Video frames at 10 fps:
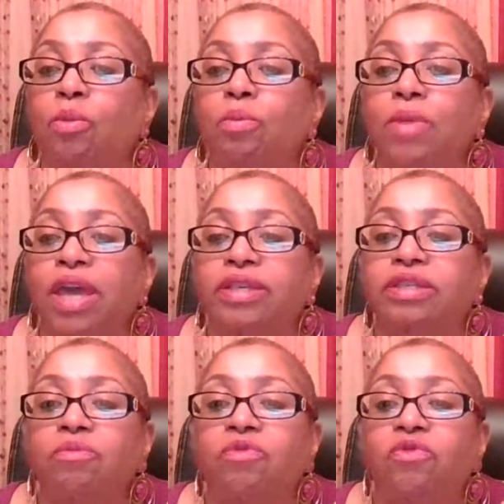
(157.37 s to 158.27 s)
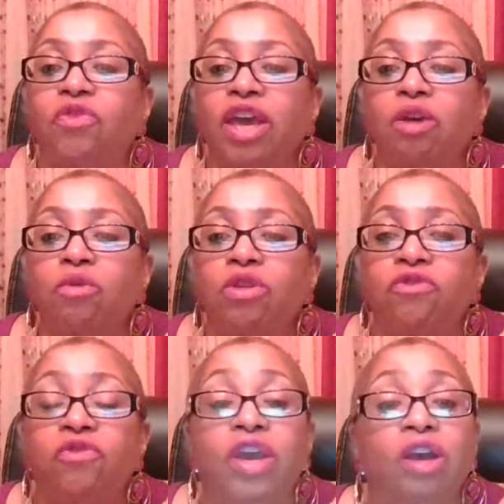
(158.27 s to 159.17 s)
makes them very,
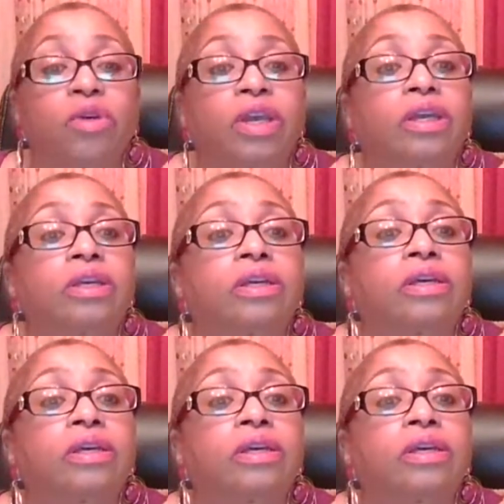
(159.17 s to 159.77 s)
very